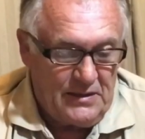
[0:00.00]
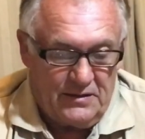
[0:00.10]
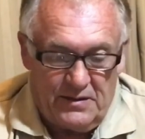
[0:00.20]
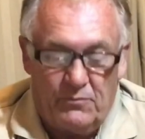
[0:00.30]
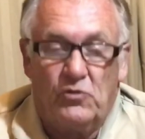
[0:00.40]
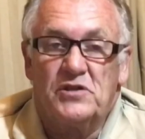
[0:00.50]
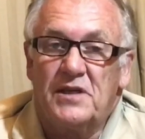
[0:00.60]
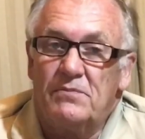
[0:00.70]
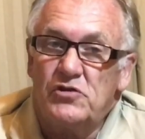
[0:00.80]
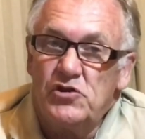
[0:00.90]
they brought
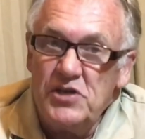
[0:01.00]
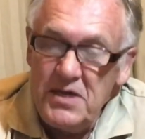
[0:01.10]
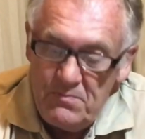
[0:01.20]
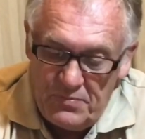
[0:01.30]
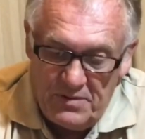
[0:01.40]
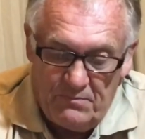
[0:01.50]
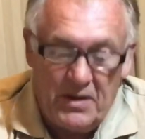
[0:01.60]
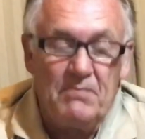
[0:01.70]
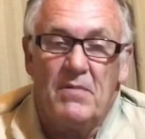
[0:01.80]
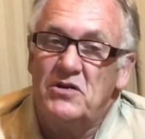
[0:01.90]
some sheep,
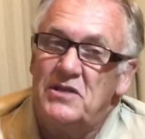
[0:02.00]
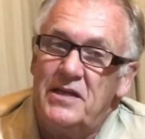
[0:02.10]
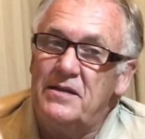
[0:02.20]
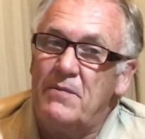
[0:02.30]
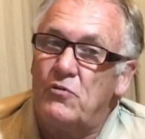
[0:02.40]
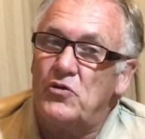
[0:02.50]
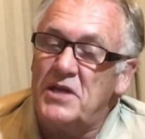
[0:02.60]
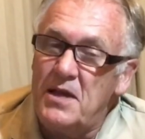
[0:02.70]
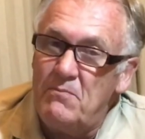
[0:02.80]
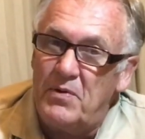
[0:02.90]
but mostly they brought
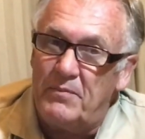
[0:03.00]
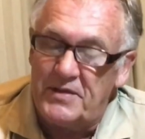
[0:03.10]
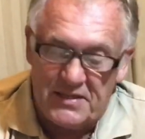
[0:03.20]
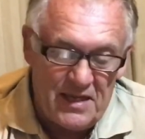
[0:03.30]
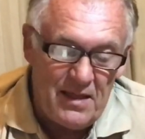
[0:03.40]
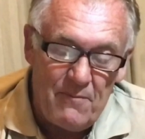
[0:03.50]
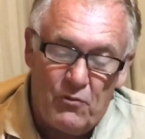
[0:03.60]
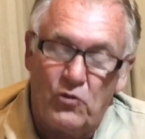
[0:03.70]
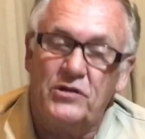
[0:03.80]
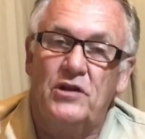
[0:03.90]
implements and they
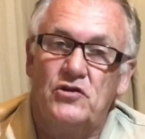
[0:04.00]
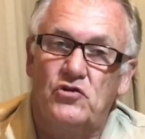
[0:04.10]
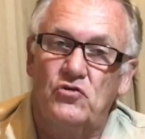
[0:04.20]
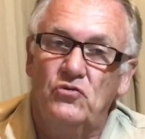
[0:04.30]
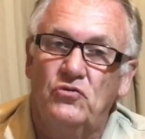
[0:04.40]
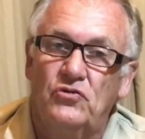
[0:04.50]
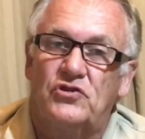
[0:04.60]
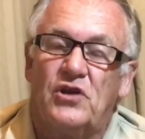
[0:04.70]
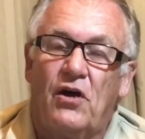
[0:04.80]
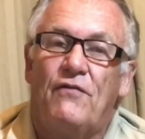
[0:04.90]
brought the tools
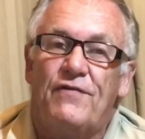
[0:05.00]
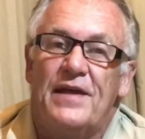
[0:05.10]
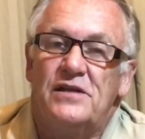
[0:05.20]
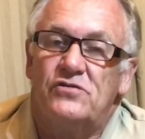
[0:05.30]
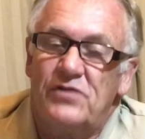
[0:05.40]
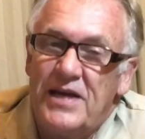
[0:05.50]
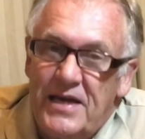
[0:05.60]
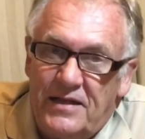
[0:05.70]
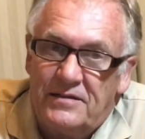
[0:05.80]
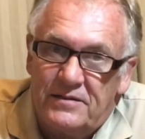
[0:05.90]
of their
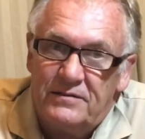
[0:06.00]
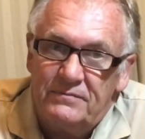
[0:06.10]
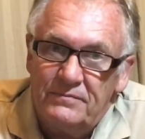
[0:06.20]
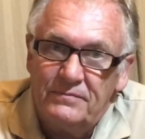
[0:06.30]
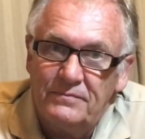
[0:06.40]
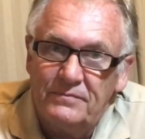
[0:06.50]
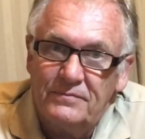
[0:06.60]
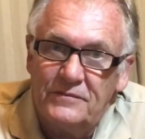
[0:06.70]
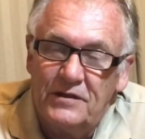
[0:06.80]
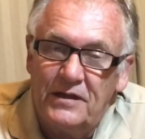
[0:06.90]
trades,
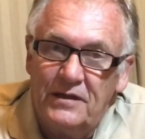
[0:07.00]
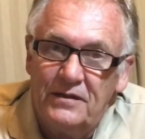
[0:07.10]
right?